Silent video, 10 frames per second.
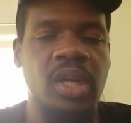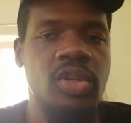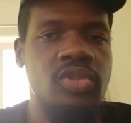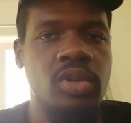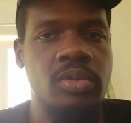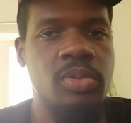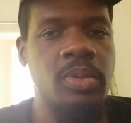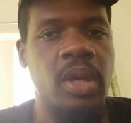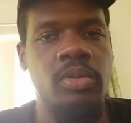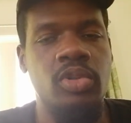Like and
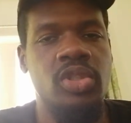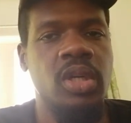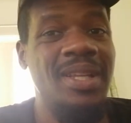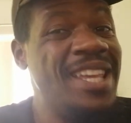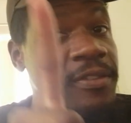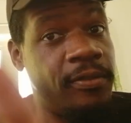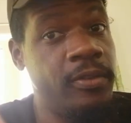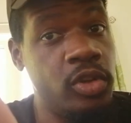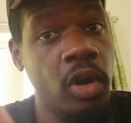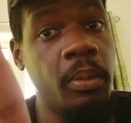subscribe to the channel
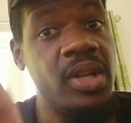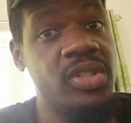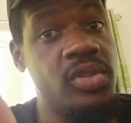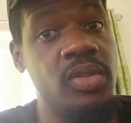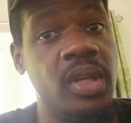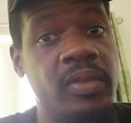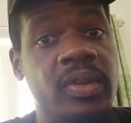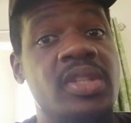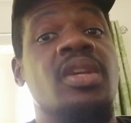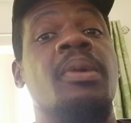if you're a Manchester United
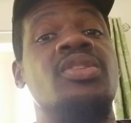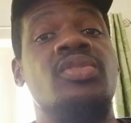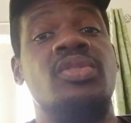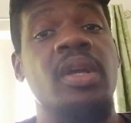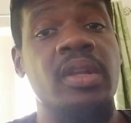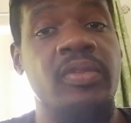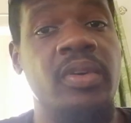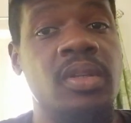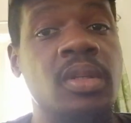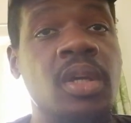fan. This is a Manchester United
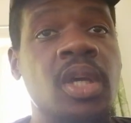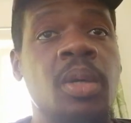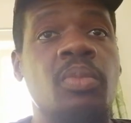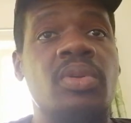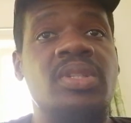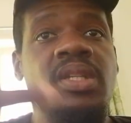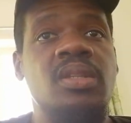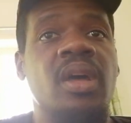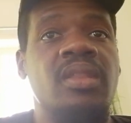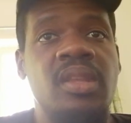fan, but
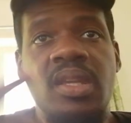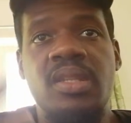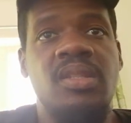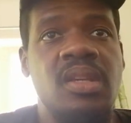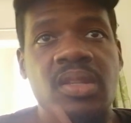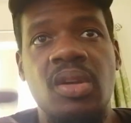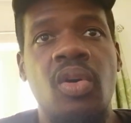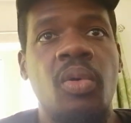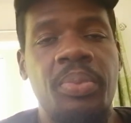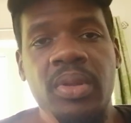seeing that these things
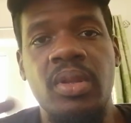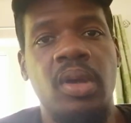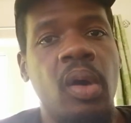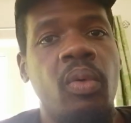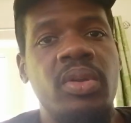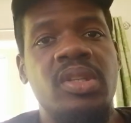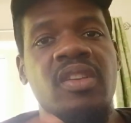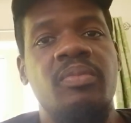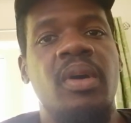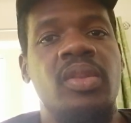are up in the air, I want
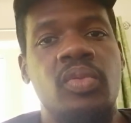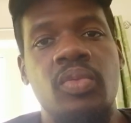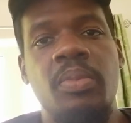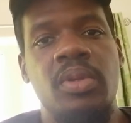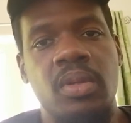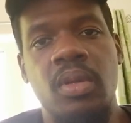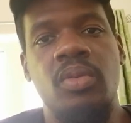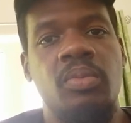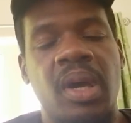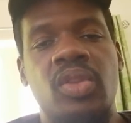to give my two
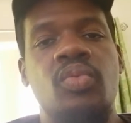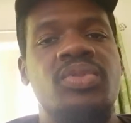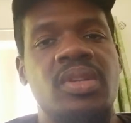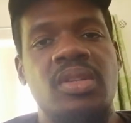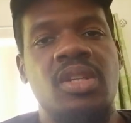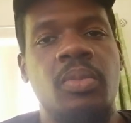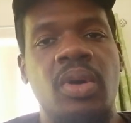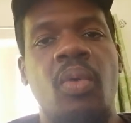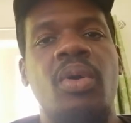cents about